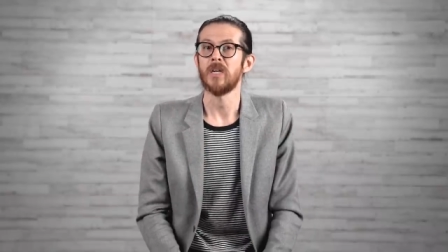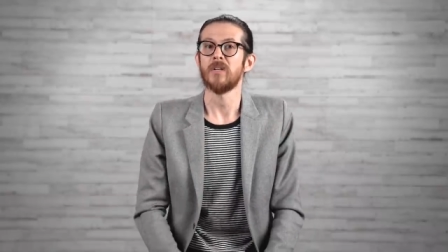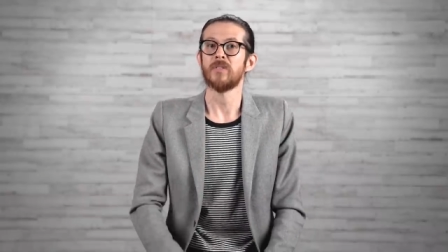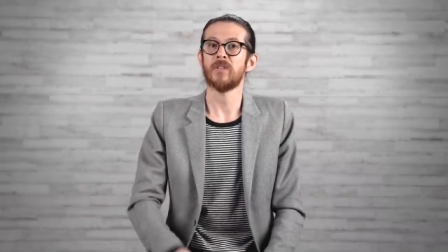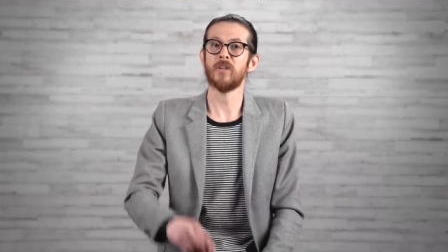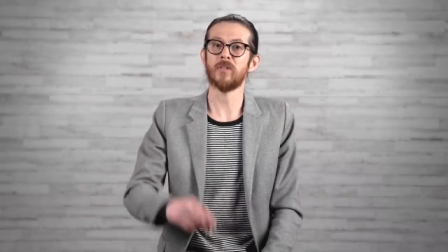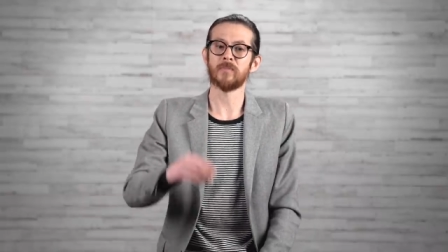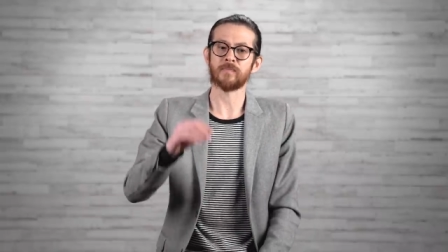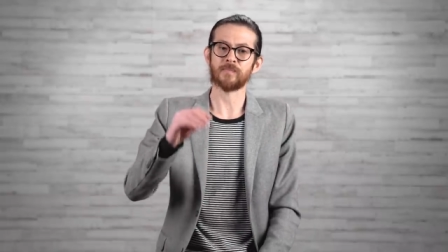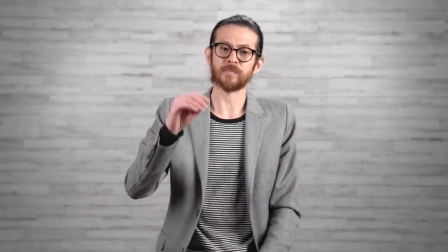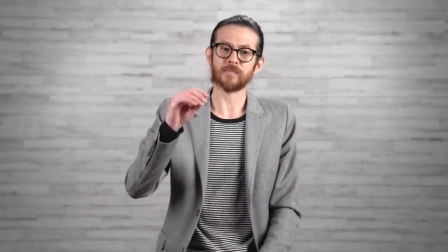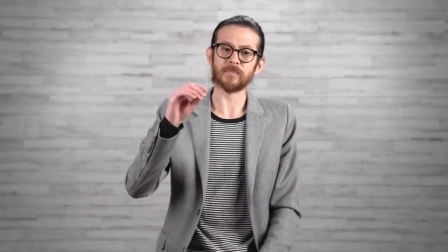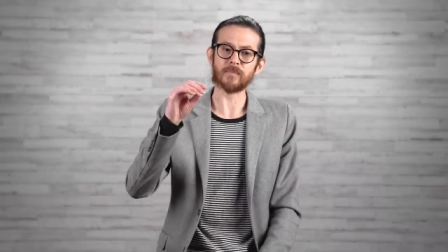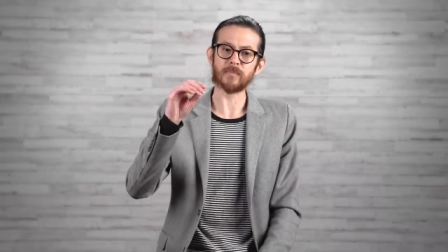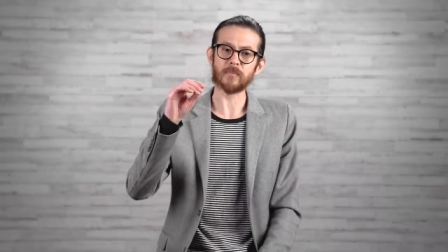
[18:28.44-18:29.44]
So
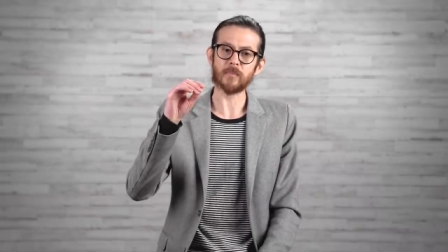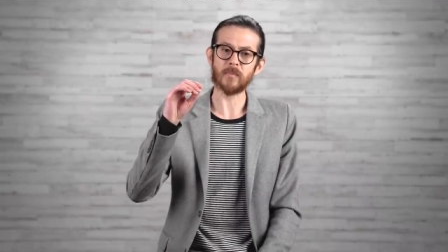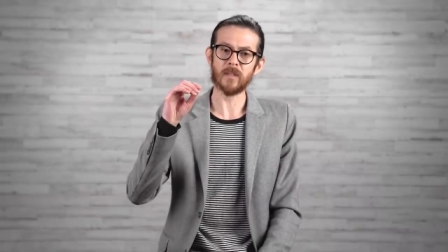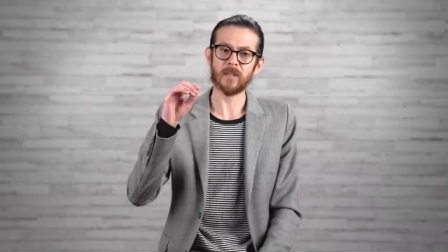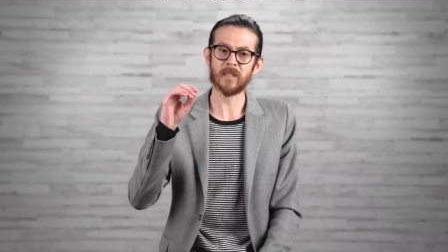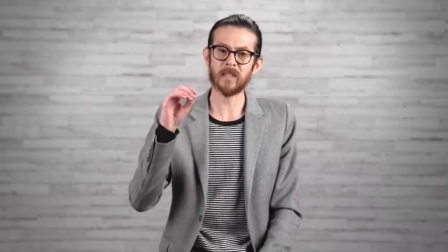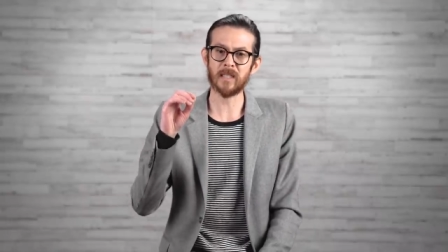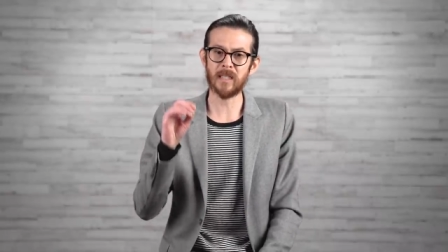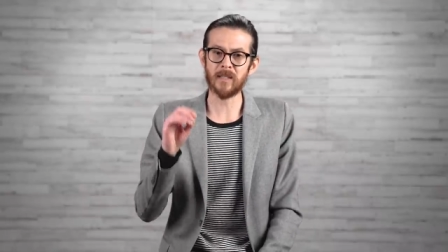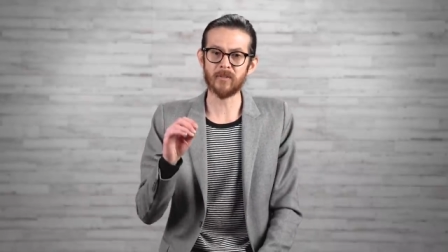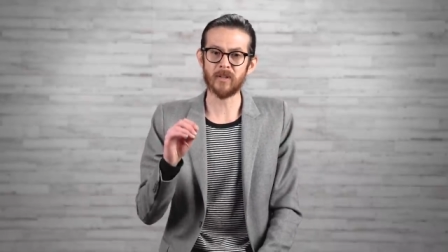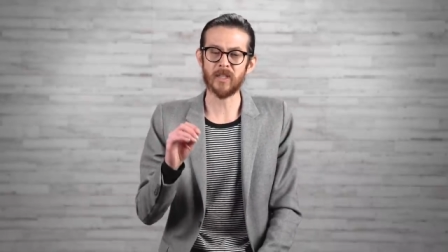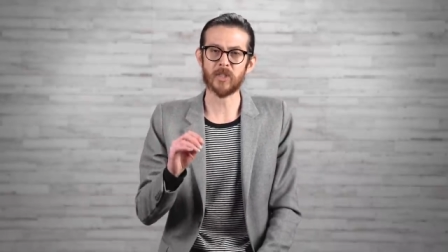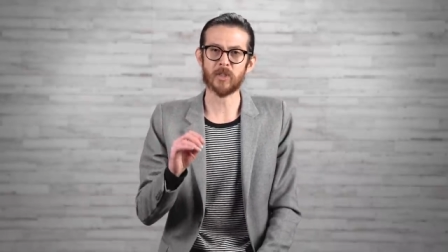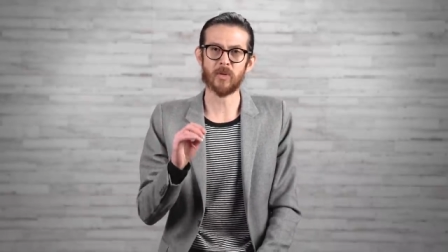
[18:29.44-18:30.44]
the
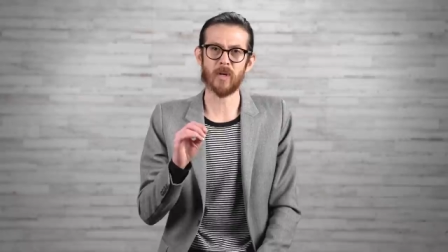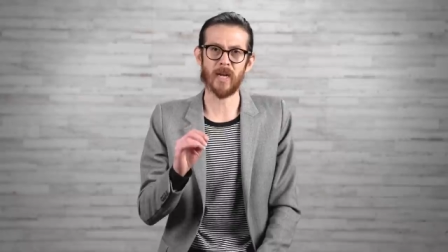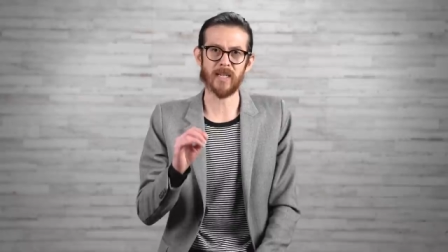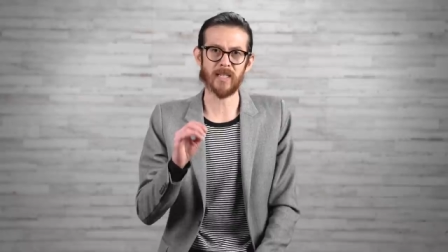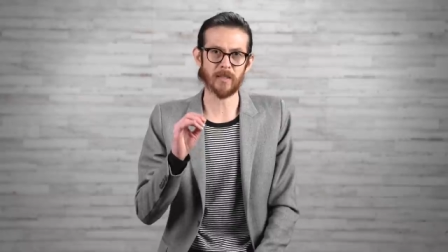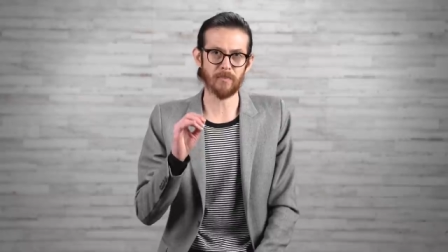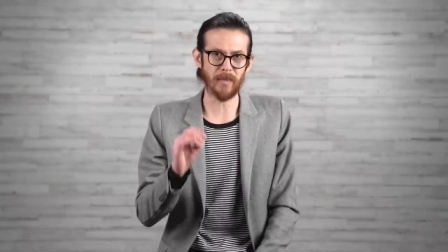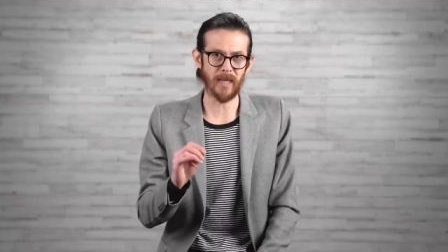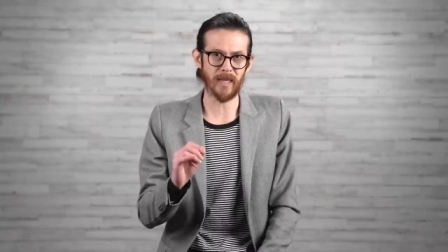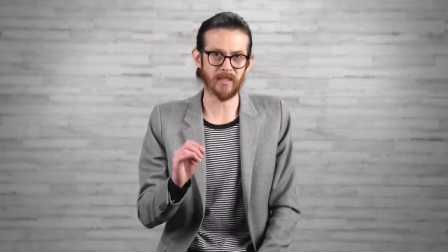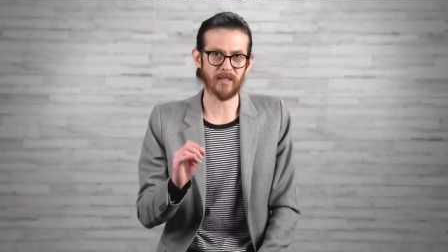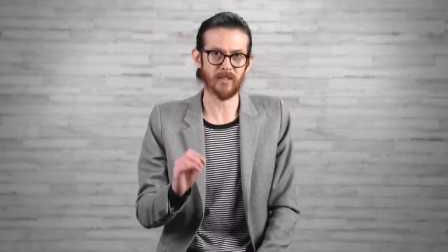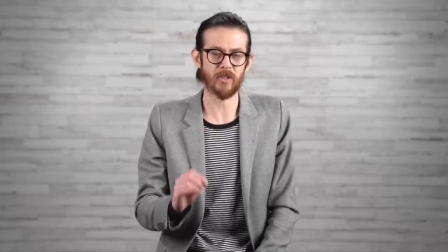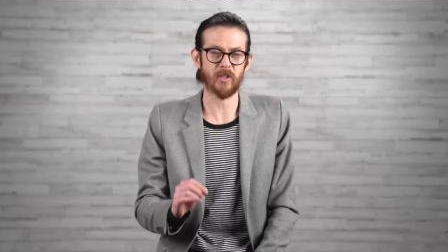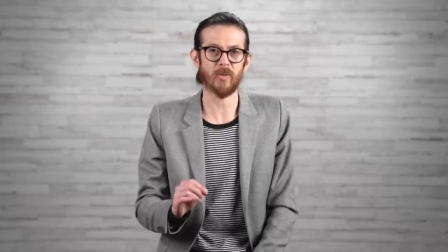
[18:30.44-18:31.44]
liver is trying its
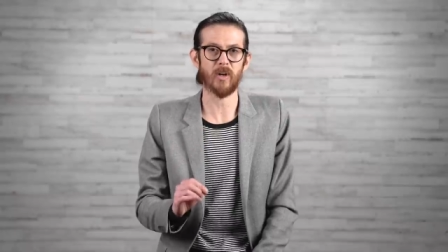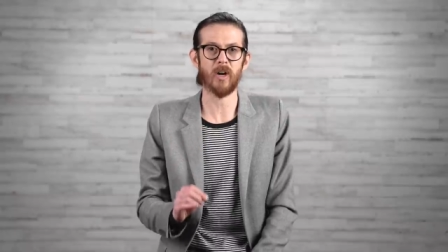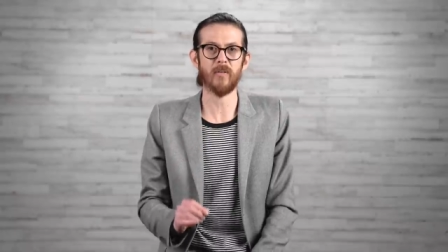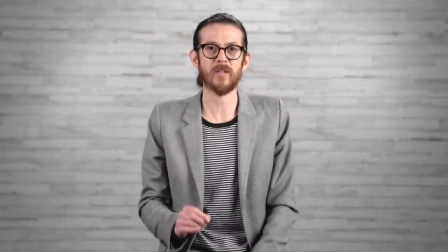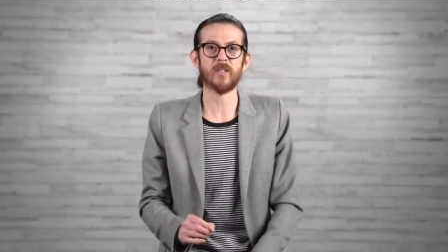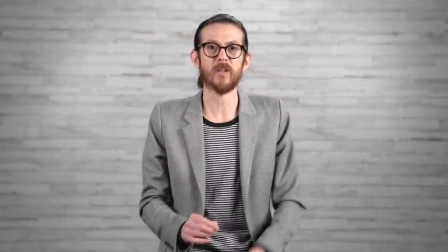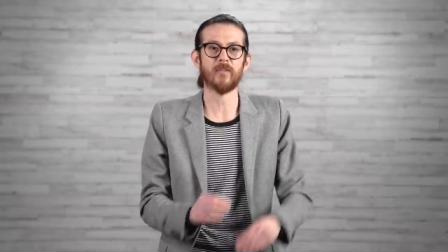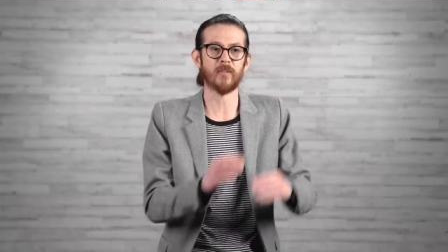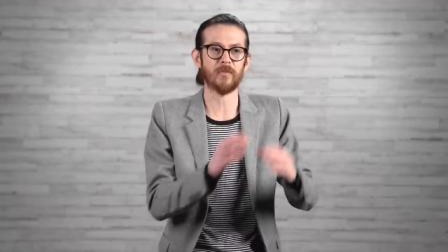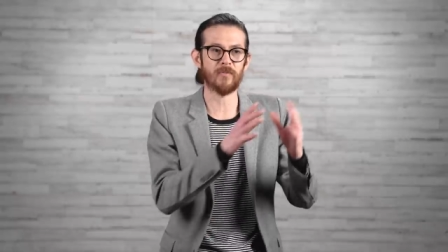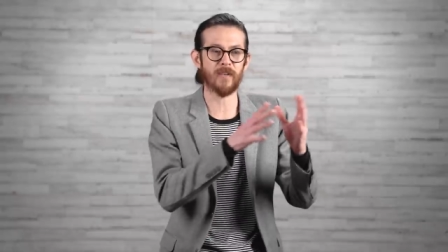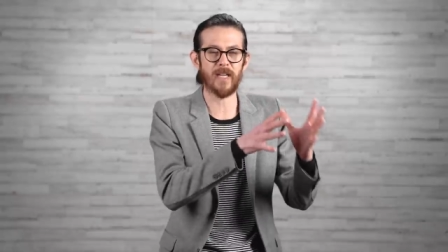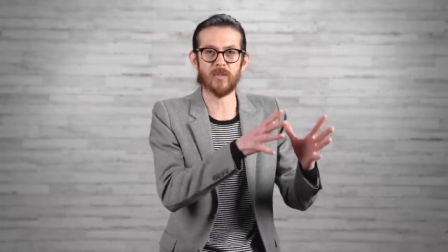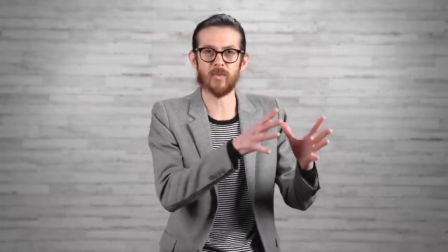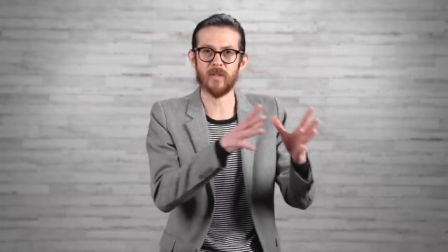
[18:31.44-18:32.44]
best to always go from
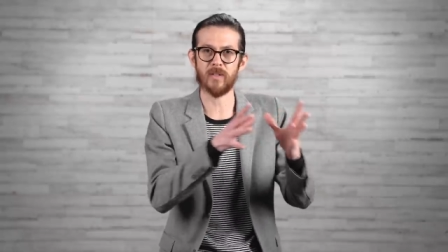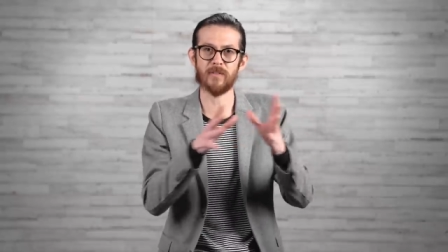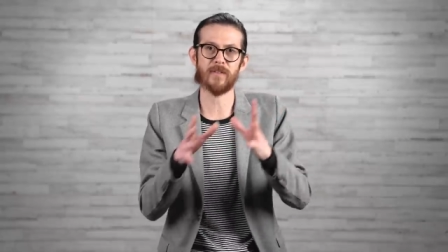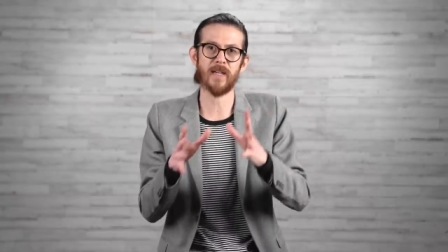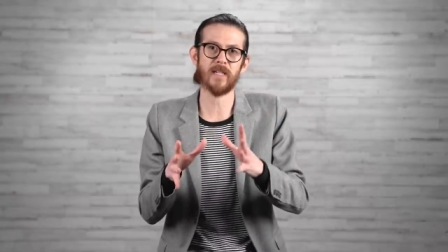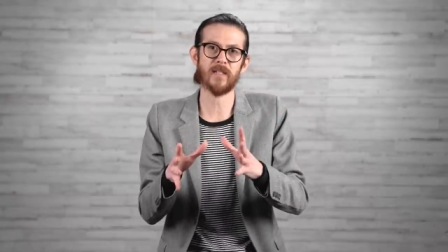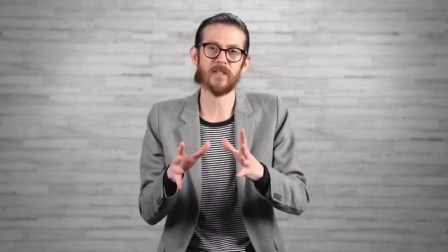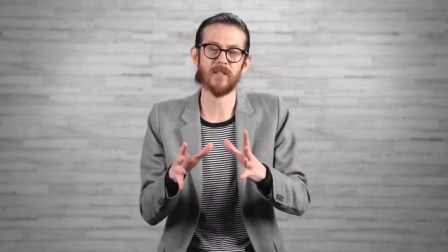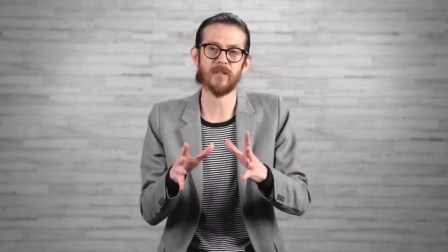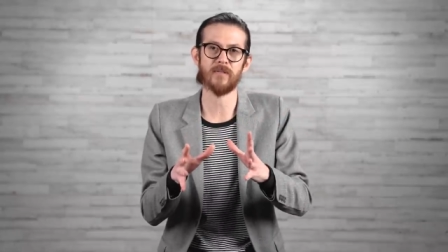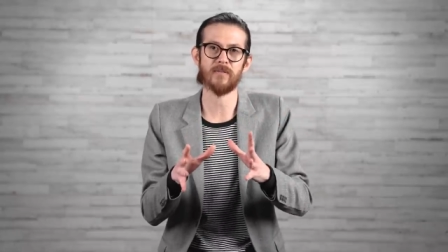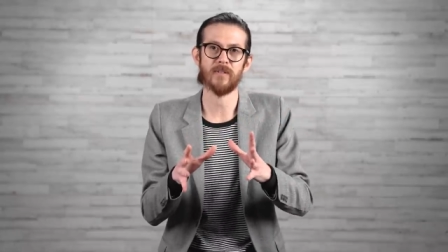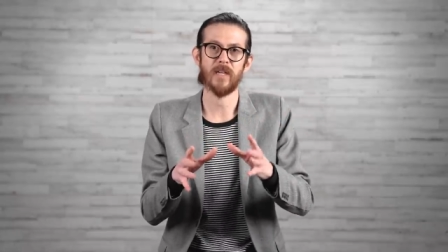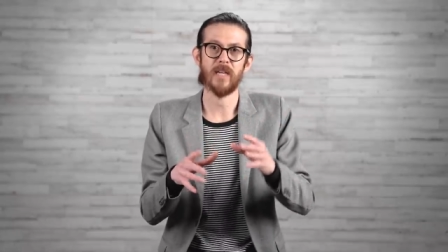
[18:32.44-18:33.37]
phase 1 to phase 2.